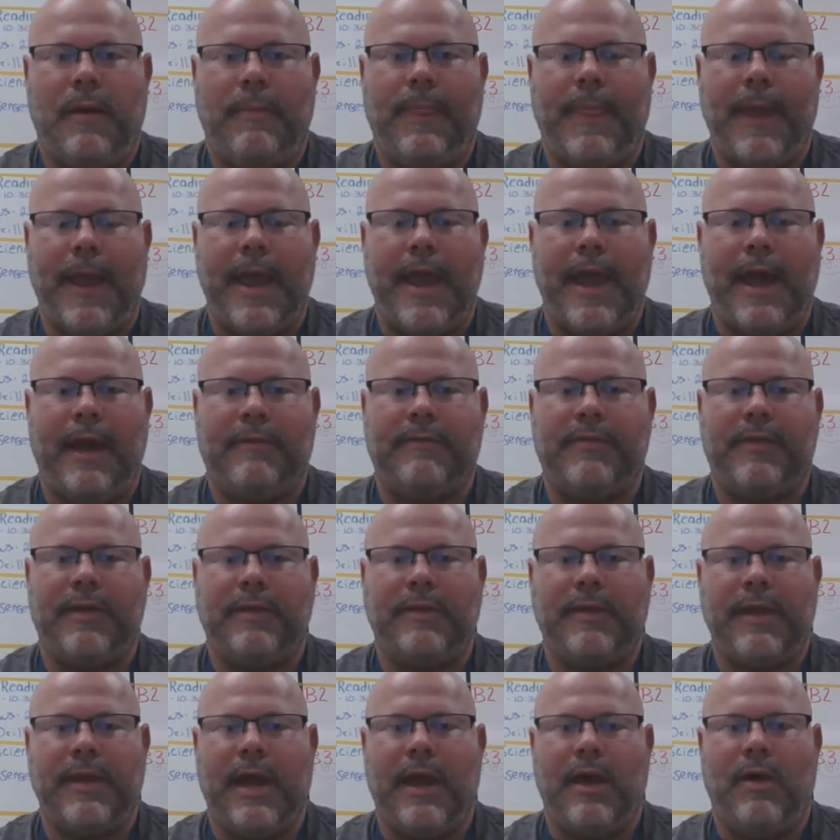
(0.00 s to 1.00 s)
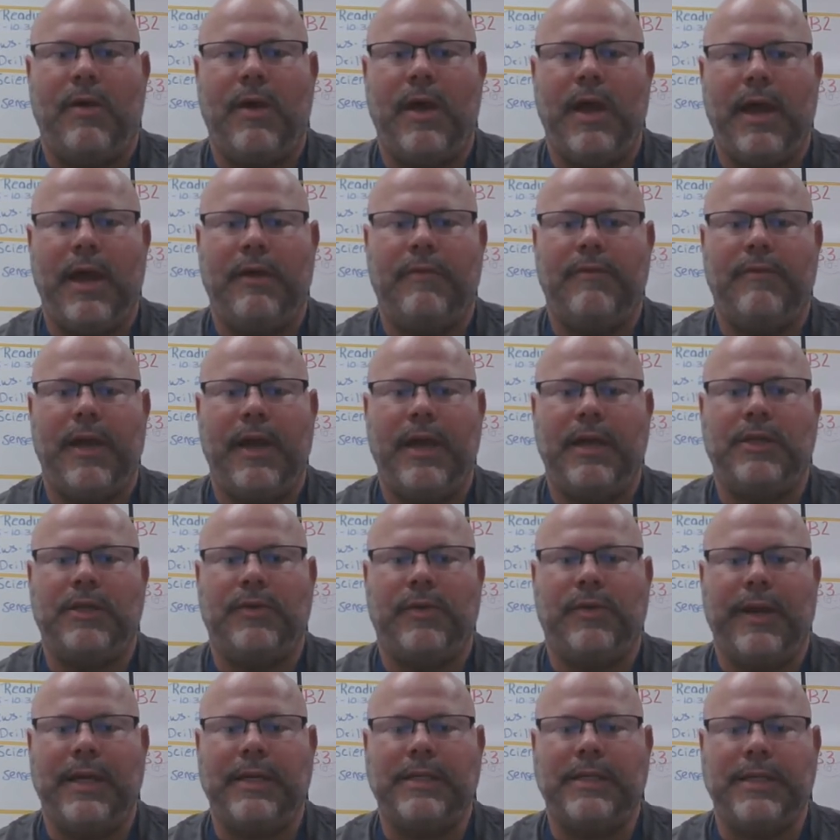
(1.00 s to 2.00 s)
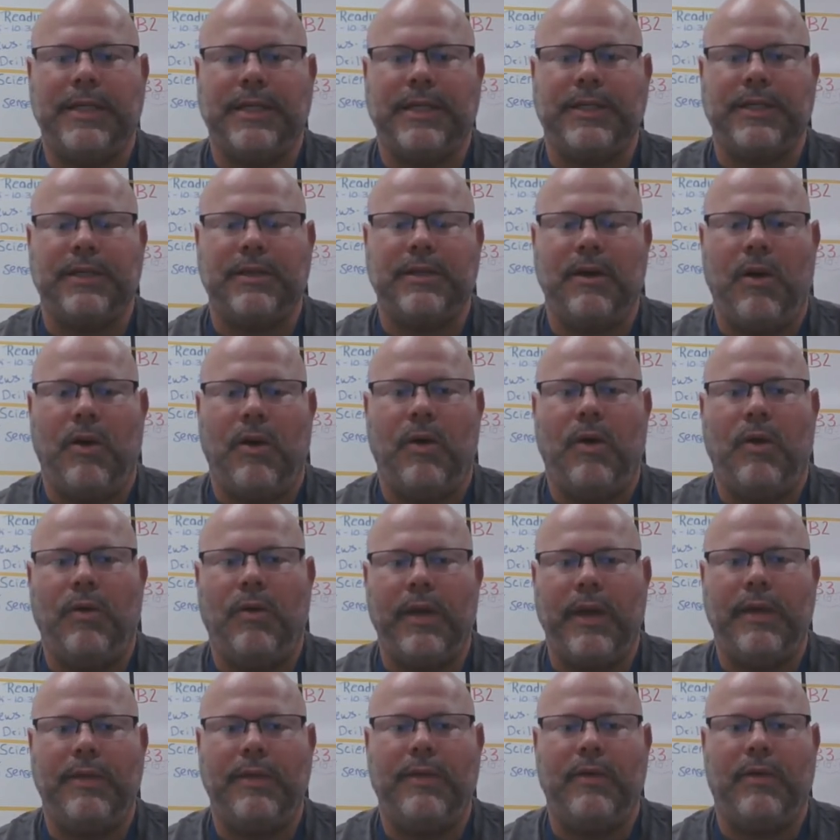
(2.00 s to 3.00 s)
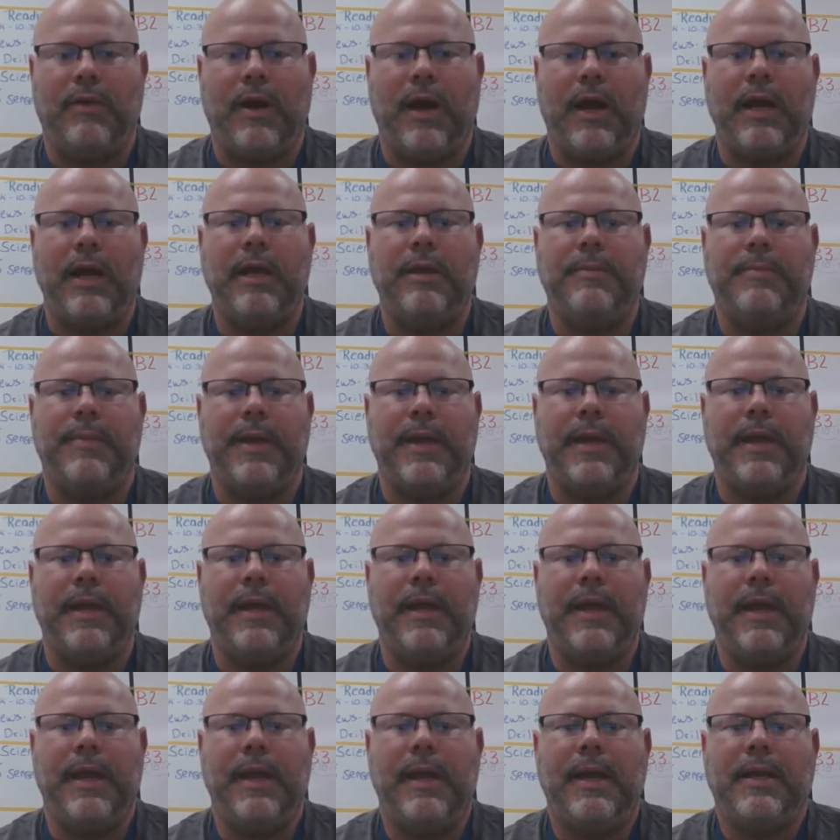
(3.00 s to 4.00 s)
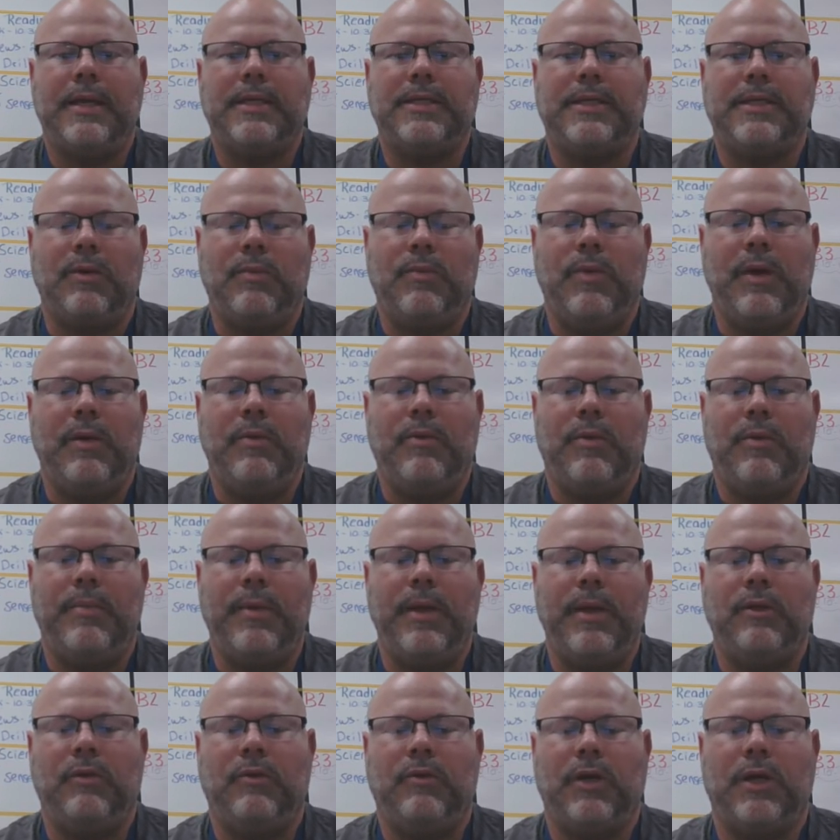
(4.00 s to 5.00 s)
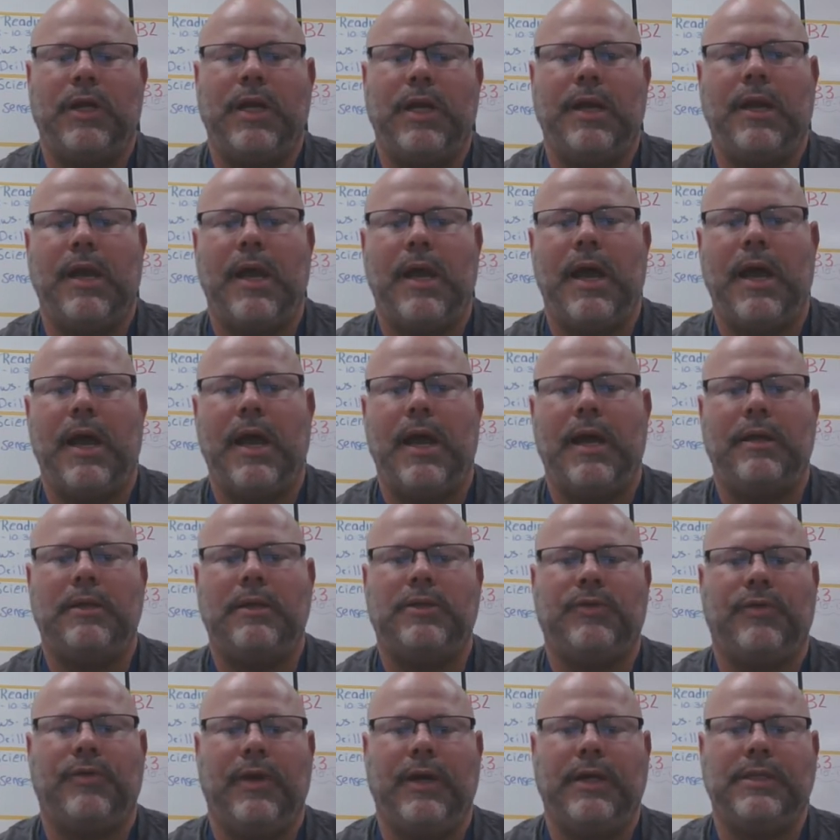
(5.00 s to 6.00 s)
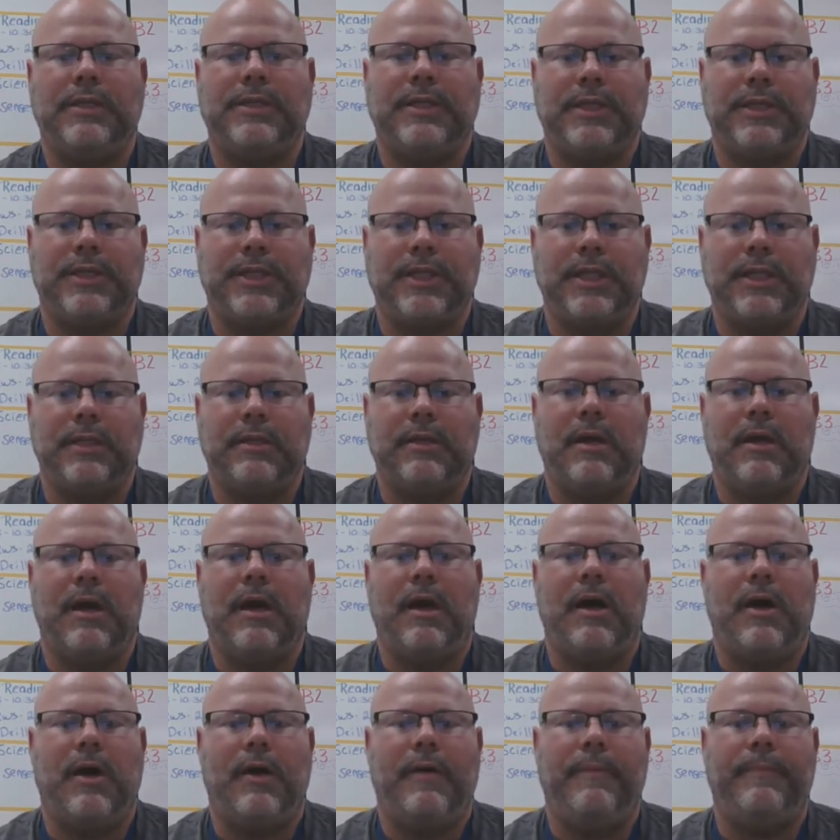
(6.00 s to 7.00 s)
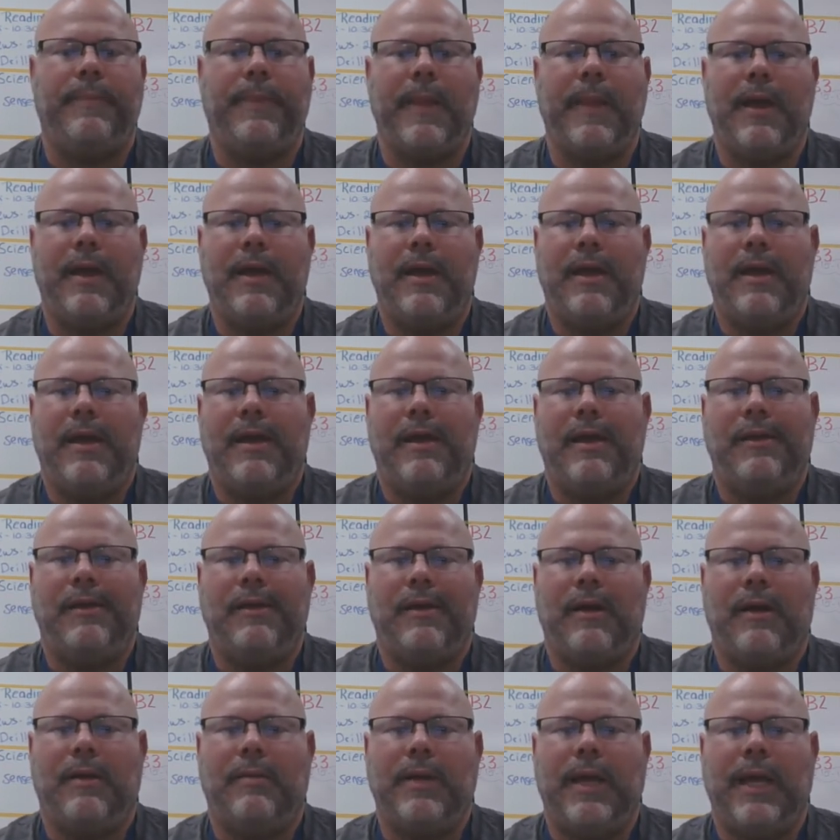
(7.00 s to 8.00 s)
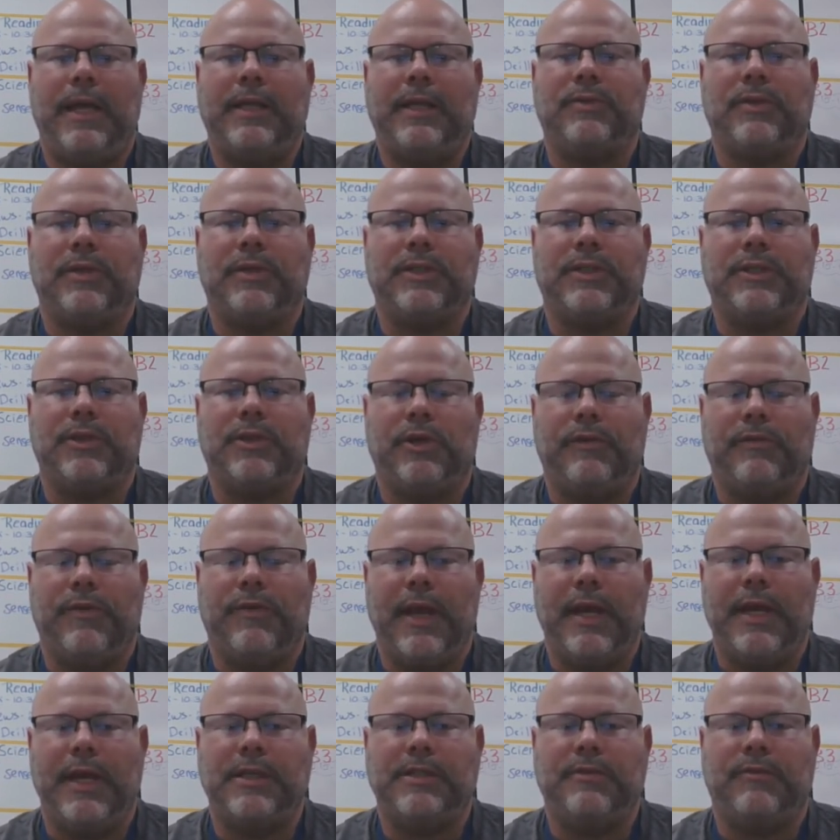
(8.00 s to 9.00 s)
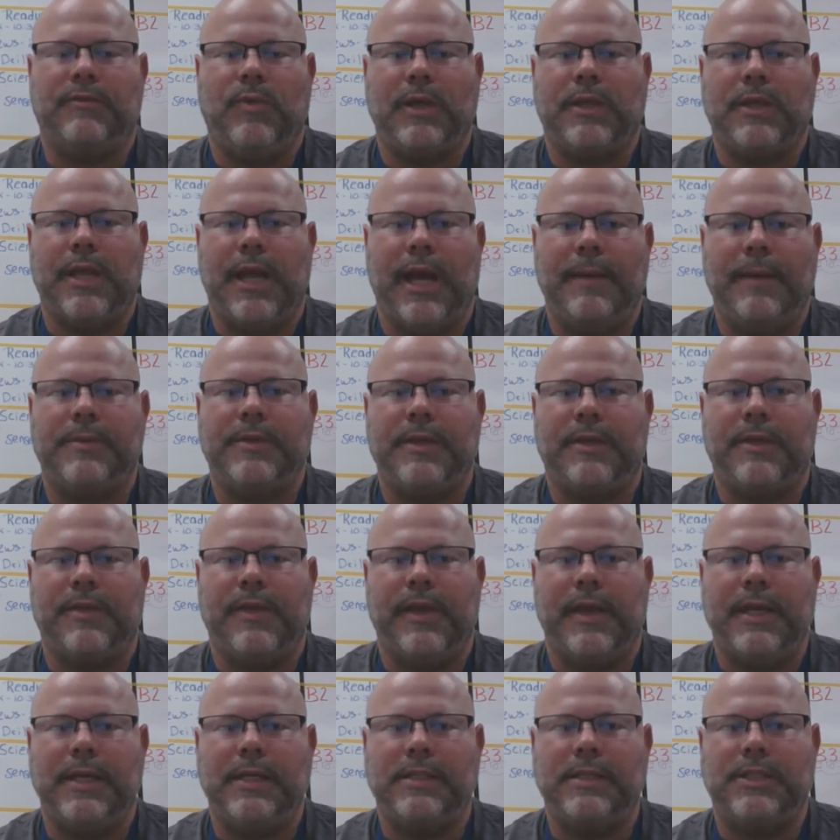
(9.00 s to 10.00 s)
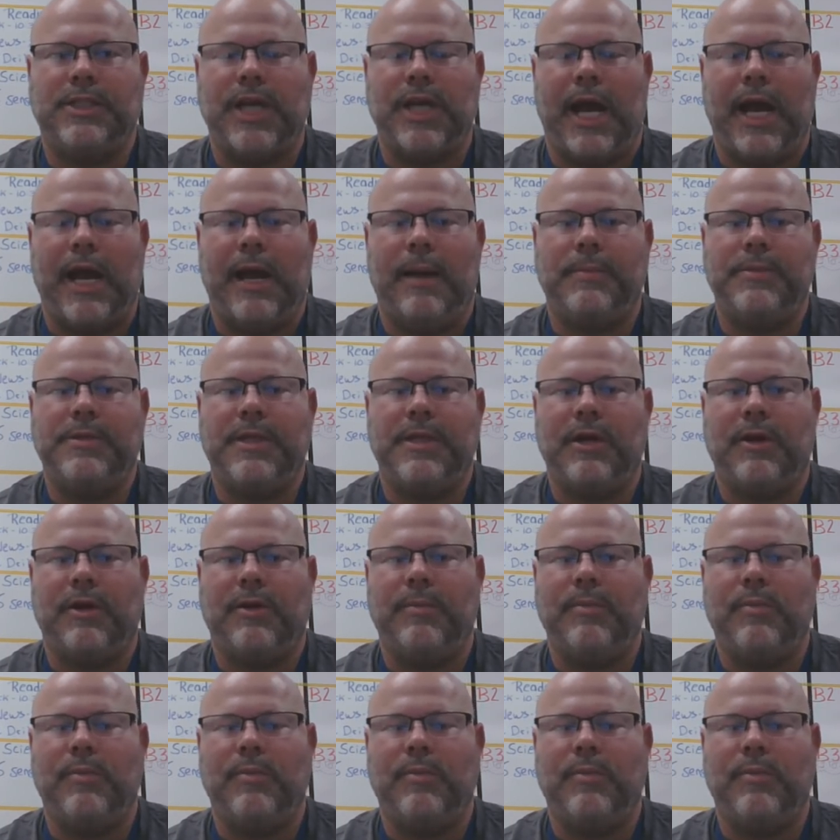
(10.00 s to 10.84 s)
they have to now have a transition goal in their IEP. So we will be looking at transition, interest surveys of what types of things, jobs they